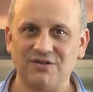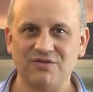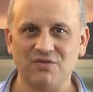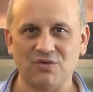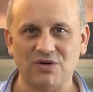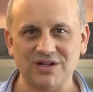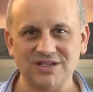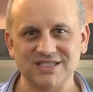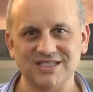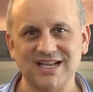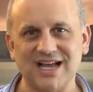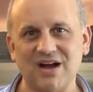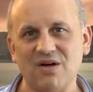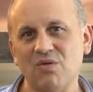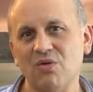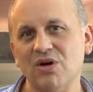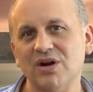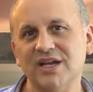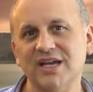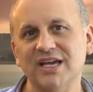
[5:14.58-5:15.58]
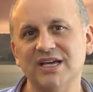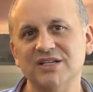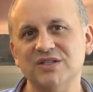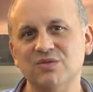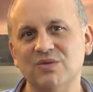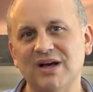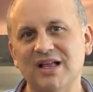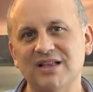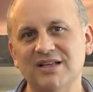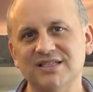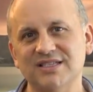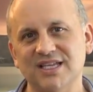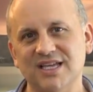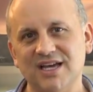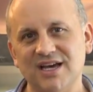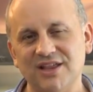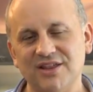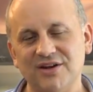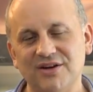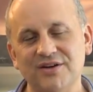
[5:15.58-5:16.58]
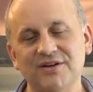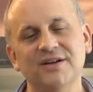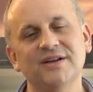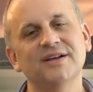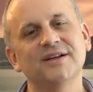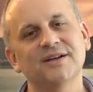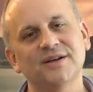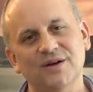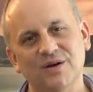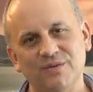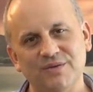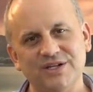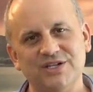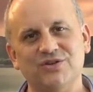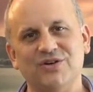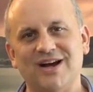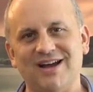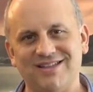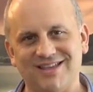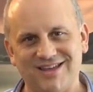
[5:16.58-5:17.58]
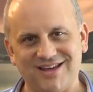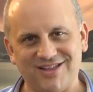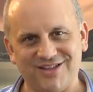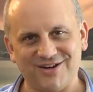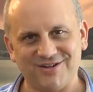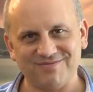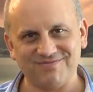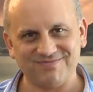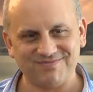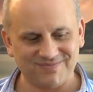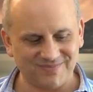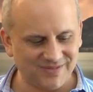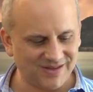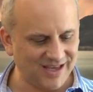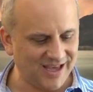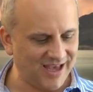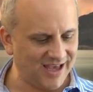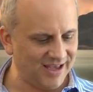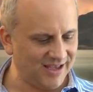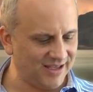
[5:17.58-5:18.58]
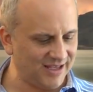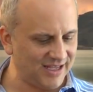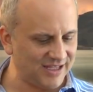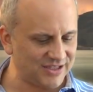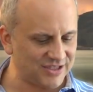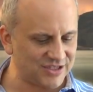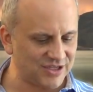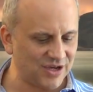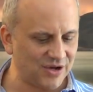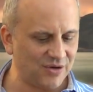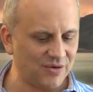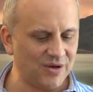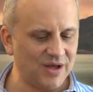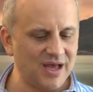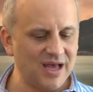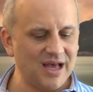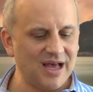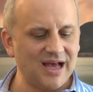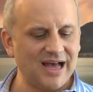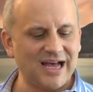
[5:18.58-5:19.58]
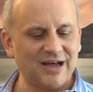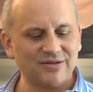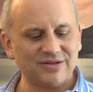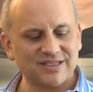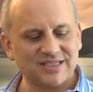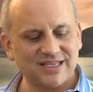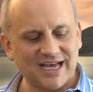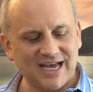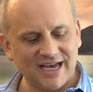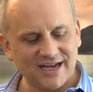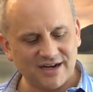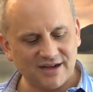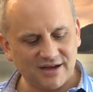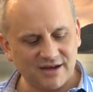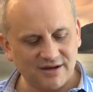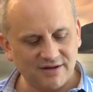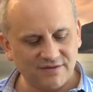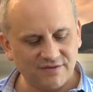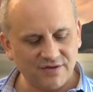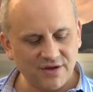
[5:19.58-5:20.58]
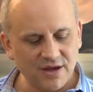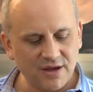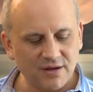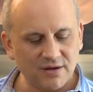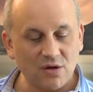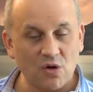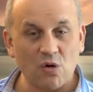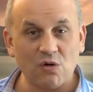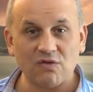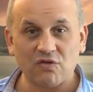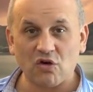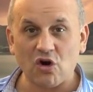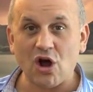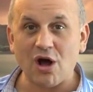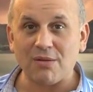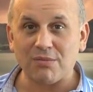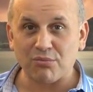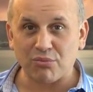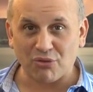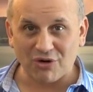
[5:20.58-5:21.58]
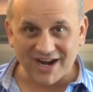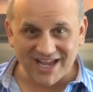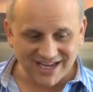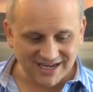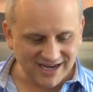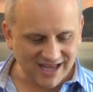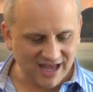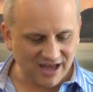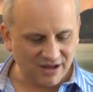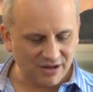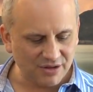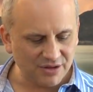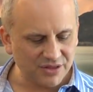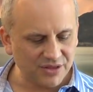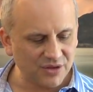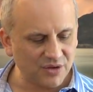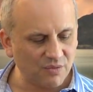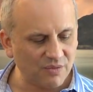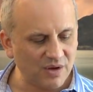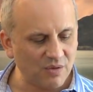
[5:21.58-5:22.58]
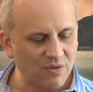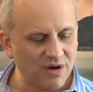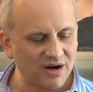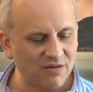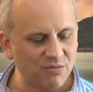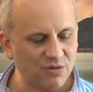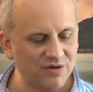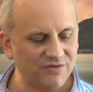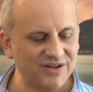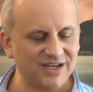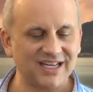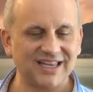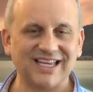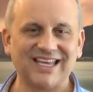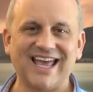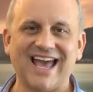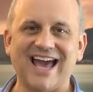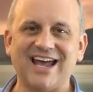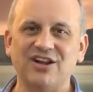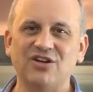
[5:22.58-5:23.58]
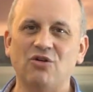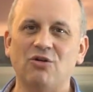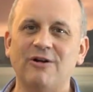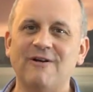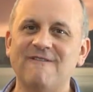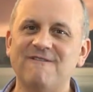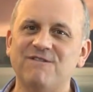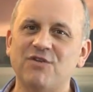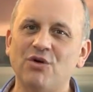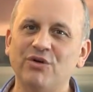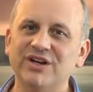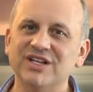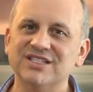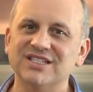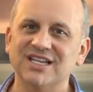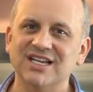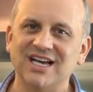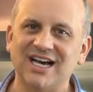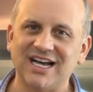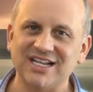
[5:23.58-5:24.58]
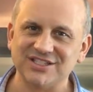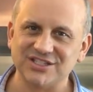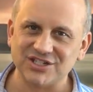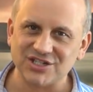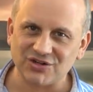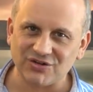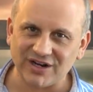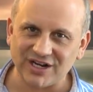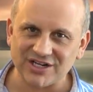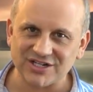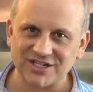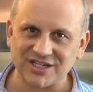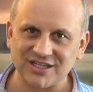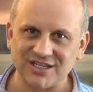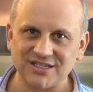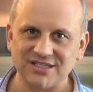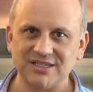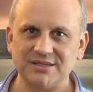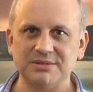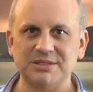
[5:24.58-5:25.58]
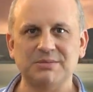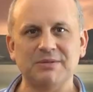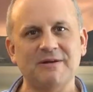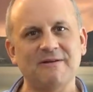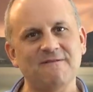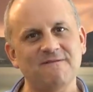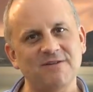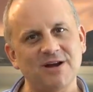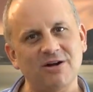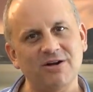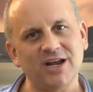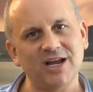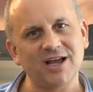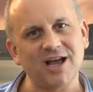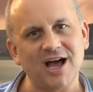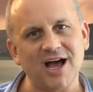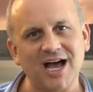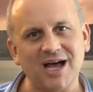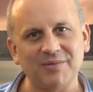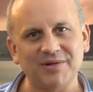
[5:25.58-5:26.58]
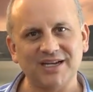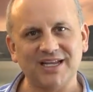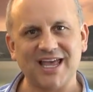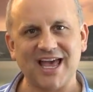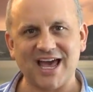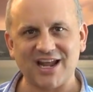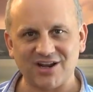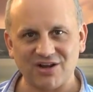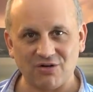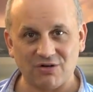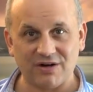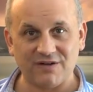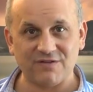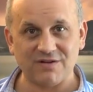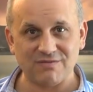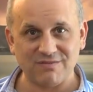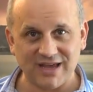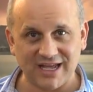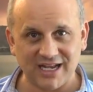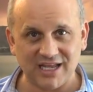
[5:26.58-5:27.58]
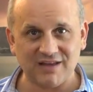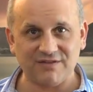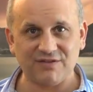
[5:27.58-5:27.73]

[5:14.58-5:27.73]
if one's not working as well as the other, we try the other. Okay? And so outside of overall brain health, we want to move into the category of focus and concentration. This seems to be a very common category for many